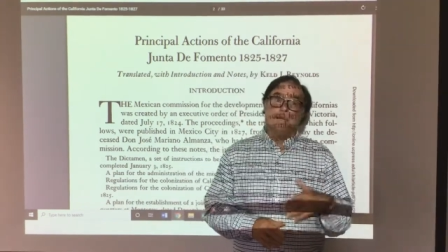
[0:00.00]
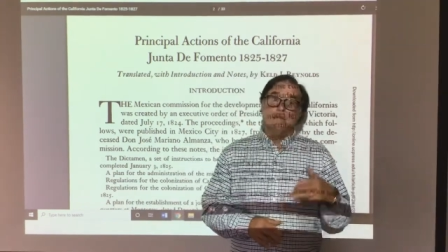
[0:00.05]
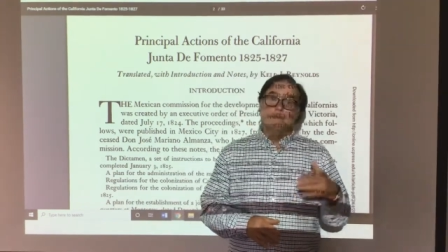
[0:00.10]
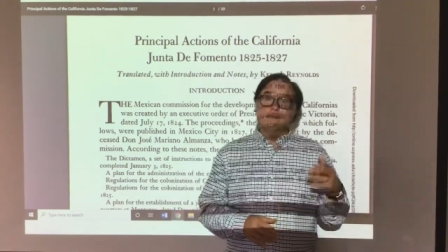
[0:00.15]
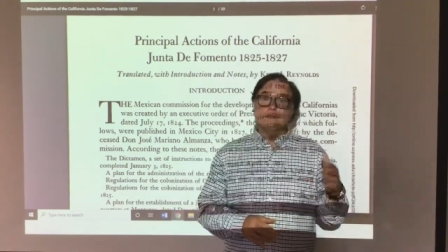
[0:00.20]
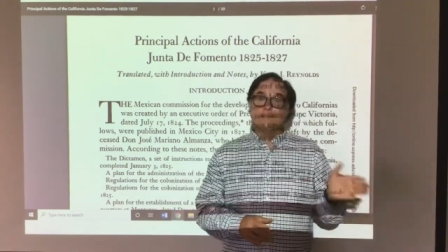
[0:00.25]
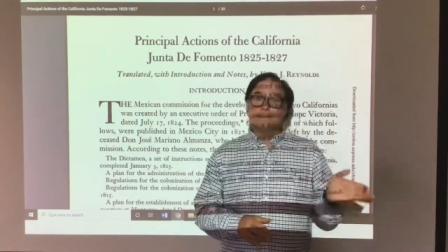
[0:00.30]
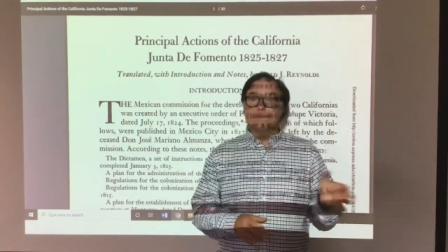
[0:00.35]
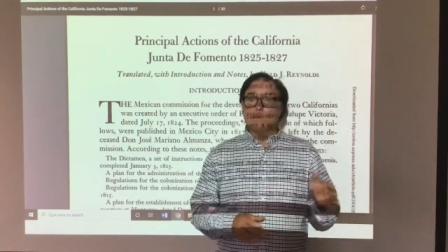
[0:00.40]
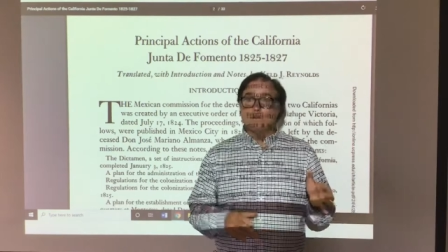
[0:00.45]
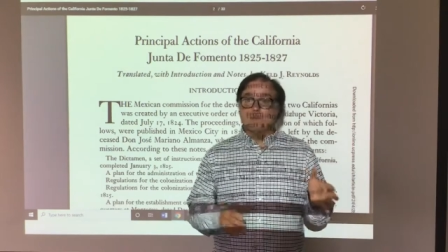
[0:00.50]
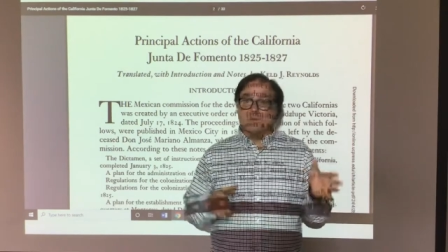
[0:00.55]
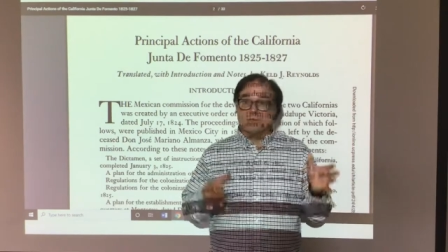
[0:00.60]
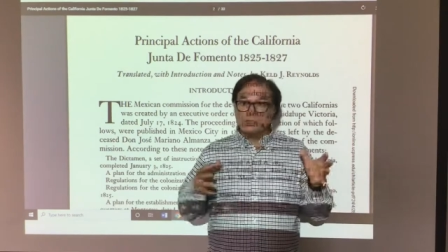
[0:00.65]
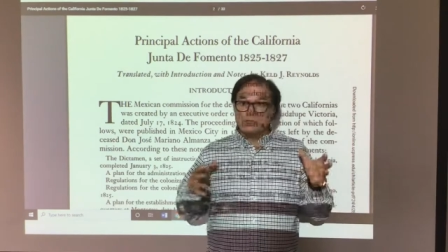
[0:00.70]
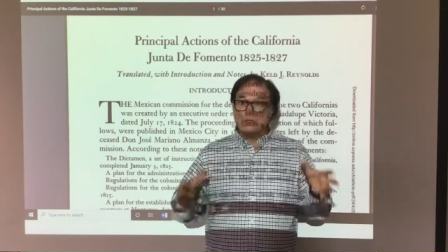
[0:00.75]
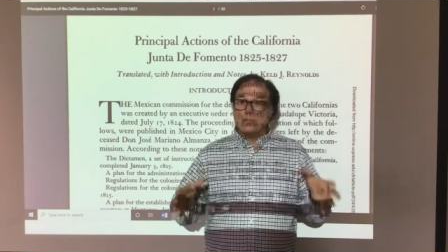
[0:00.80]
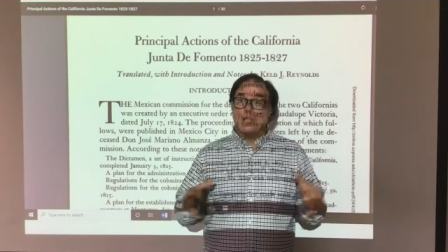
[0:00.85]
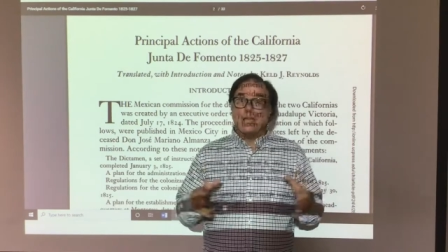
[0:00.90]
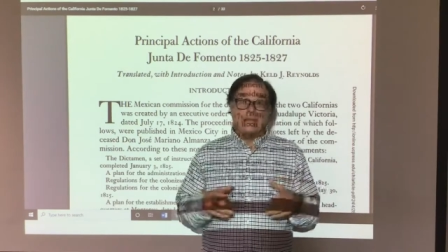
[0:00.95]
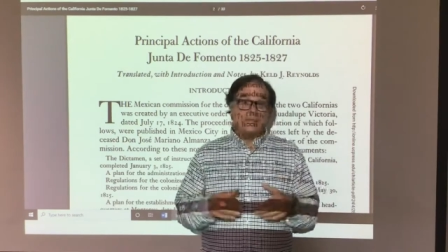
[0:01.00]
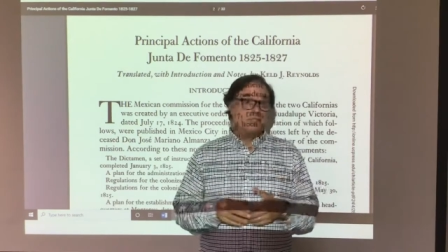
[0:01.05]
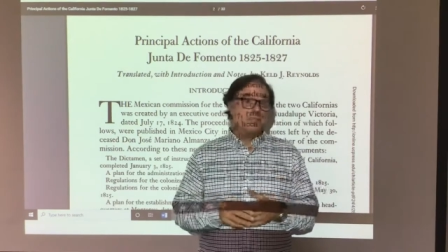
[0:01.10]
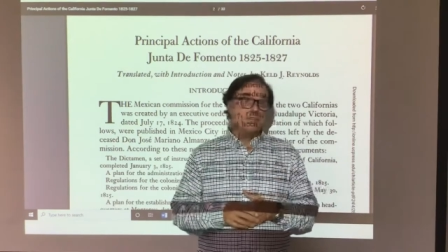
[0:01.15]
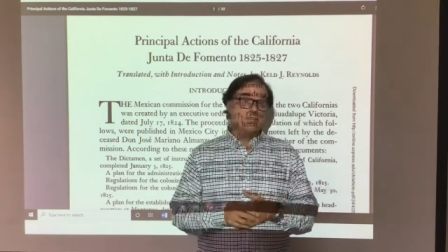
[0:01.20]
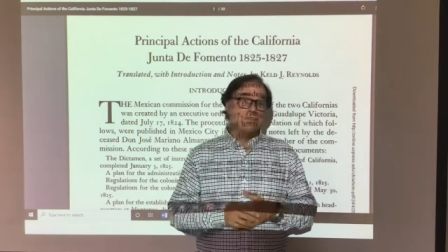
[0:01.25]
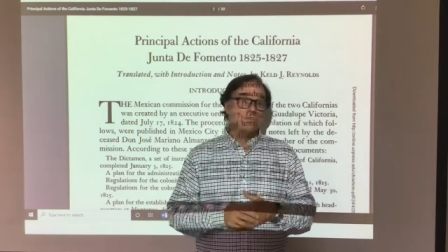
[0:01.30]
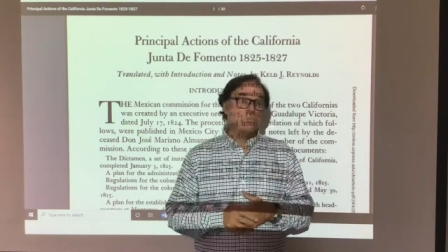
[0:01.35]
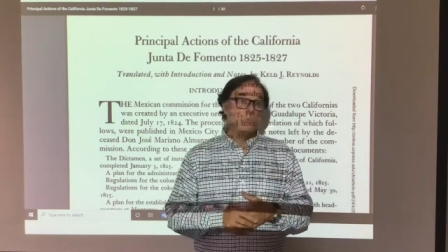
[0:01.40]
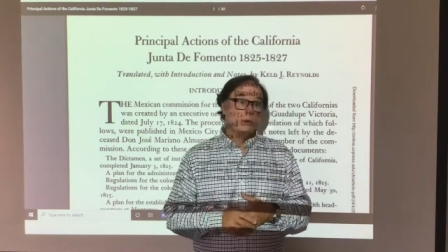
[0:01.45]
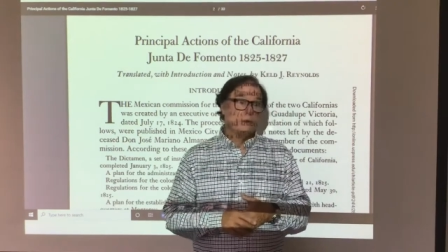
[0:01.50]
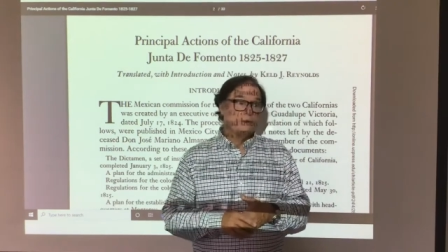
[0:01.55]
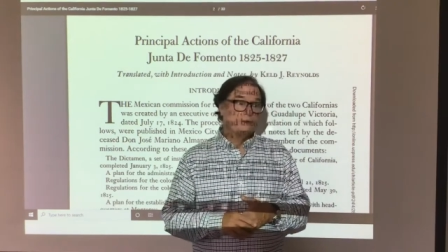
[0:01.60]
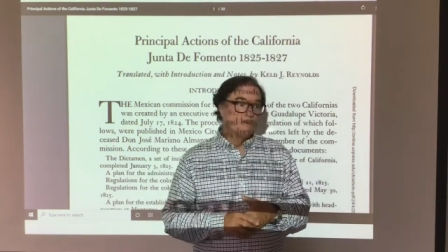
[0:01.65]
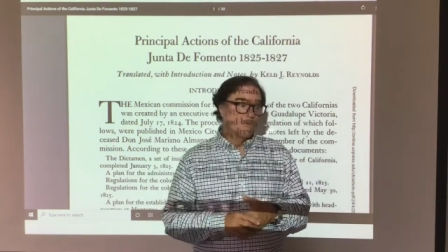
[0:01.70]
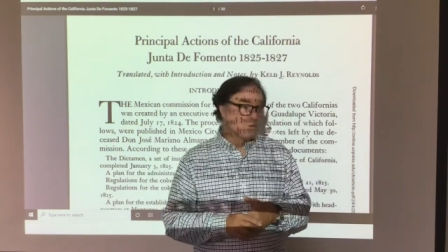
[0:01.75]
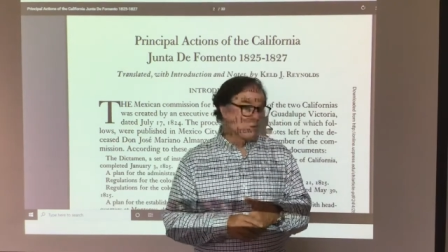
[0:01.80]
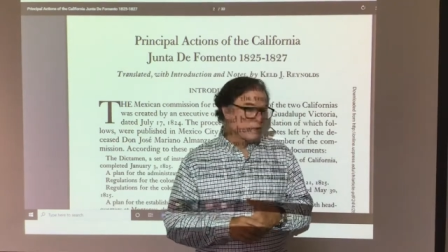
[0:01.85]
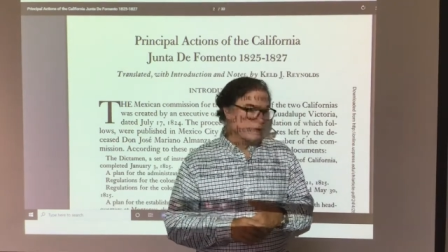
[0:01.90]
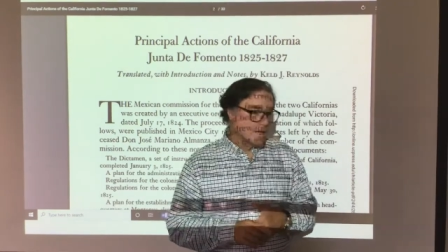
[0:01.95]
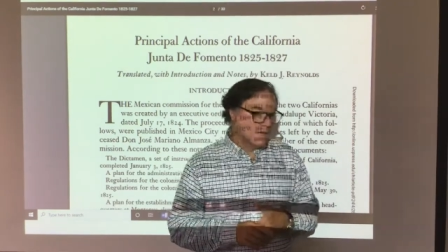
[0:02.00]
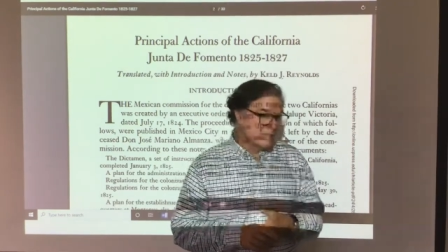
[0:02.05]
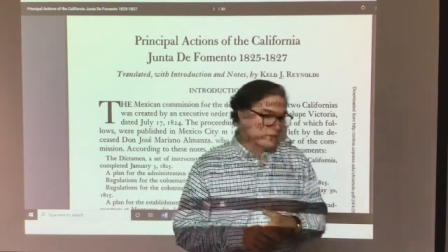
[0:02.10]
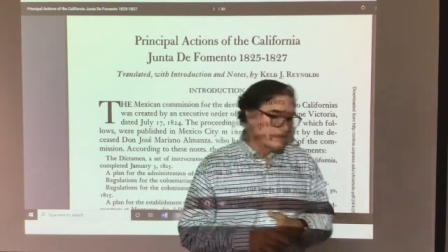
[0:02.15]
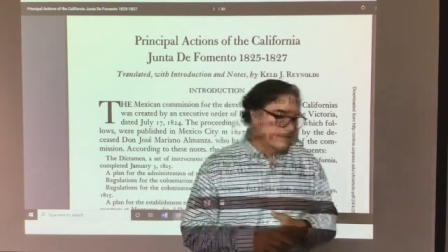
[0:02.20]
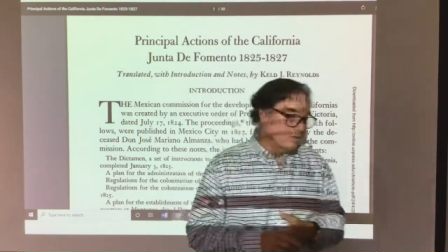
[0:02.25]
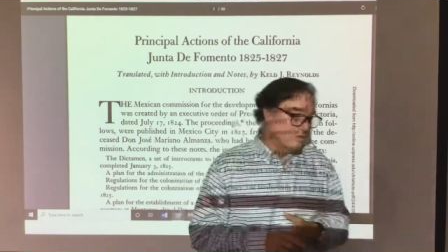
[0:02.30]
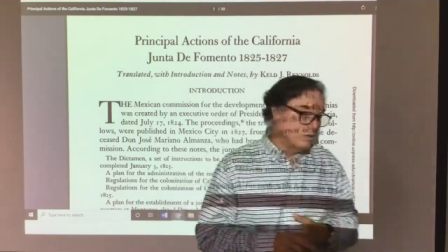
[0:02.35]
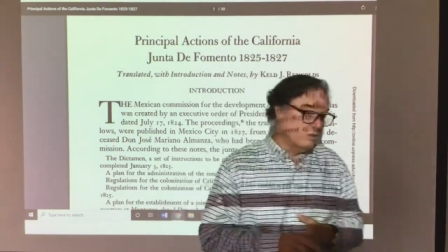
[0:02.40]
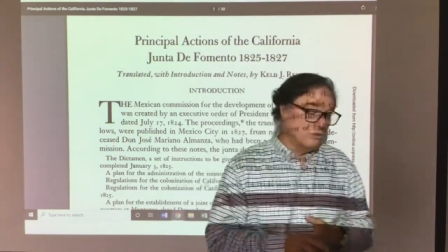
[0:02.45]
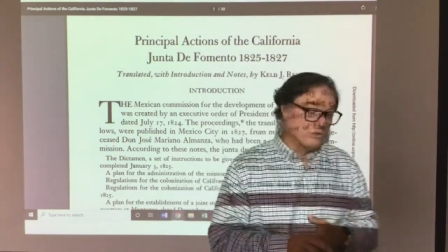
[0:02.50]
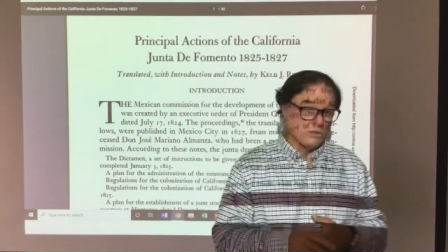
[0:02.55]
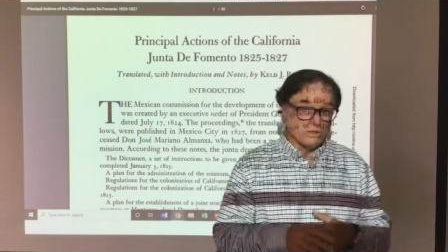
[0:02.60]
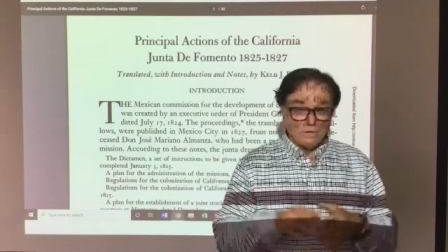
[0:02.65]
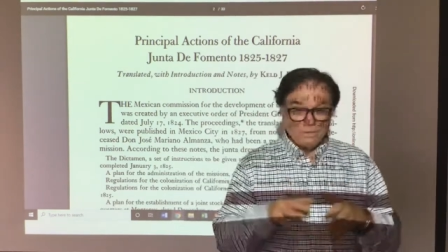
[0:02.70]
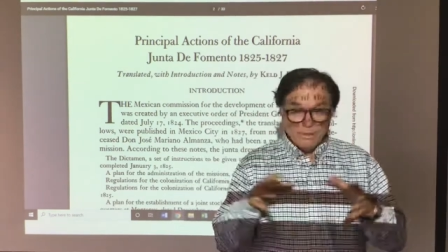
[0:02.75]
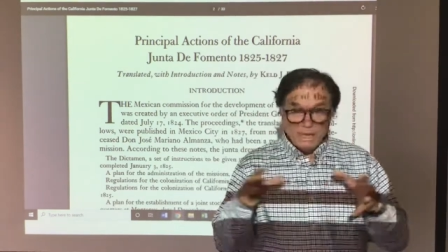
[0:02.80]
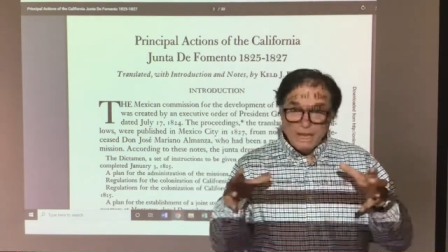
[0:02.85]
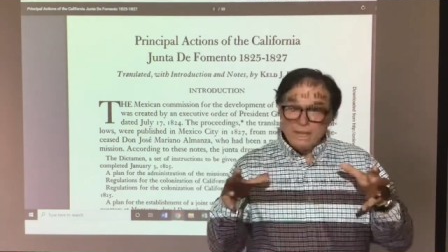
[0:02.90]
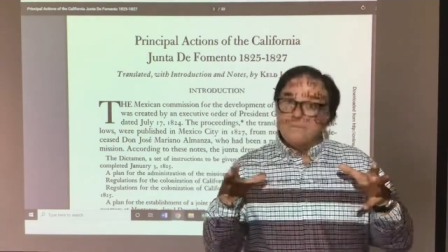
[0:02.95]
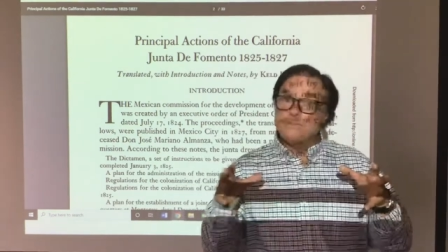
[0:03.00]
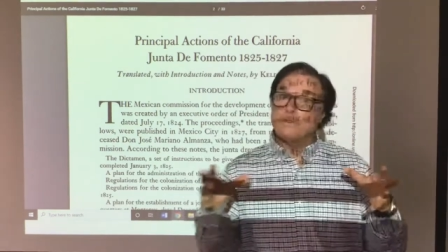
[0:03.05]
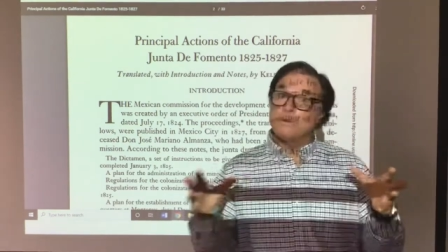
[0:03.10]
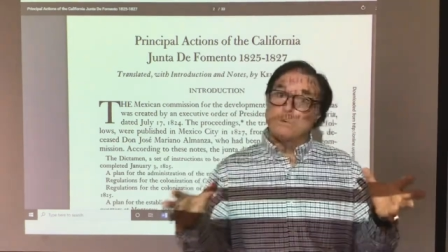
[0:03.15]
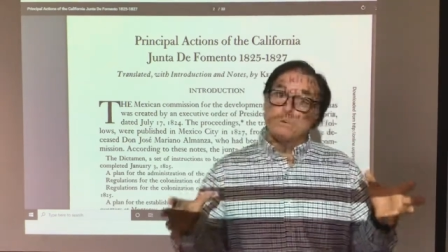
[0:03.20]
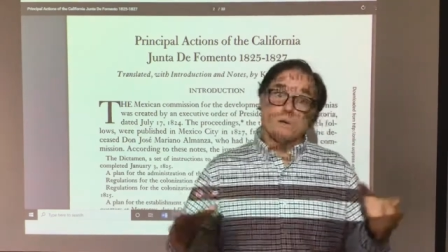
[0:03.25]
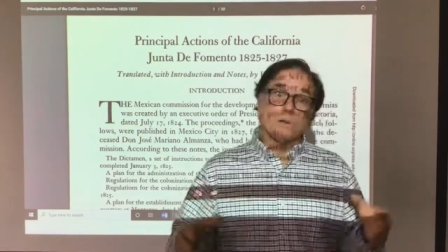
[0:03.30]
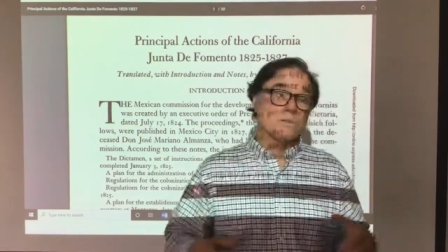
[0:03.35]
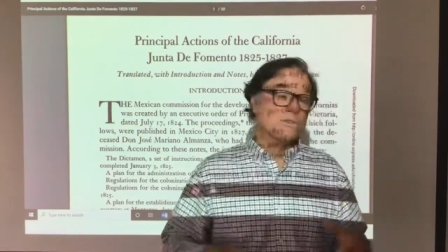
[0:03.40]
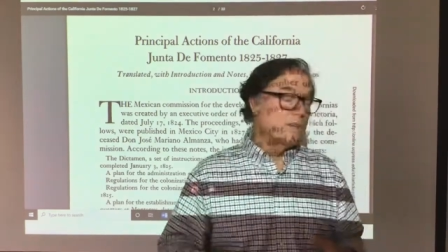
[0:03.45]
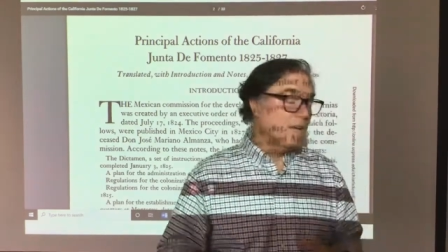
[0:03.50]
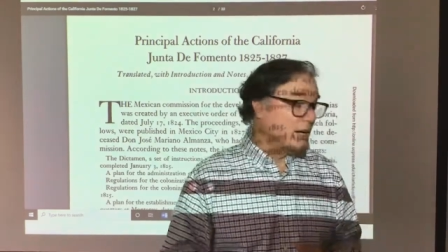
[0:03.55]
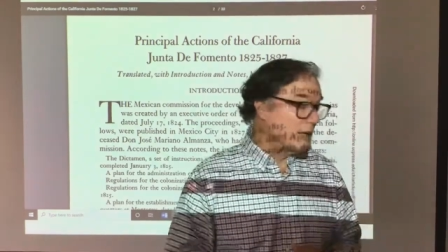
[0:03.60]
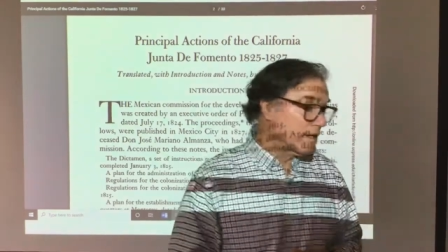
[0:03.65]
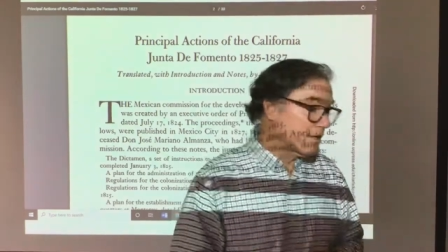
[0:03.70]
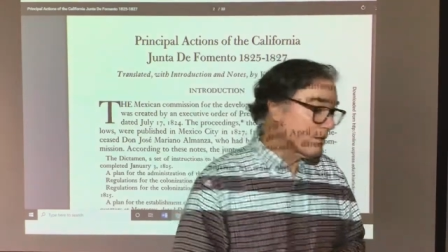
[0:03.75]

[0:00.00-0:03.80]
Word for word: this 1824 Constitution, if it works out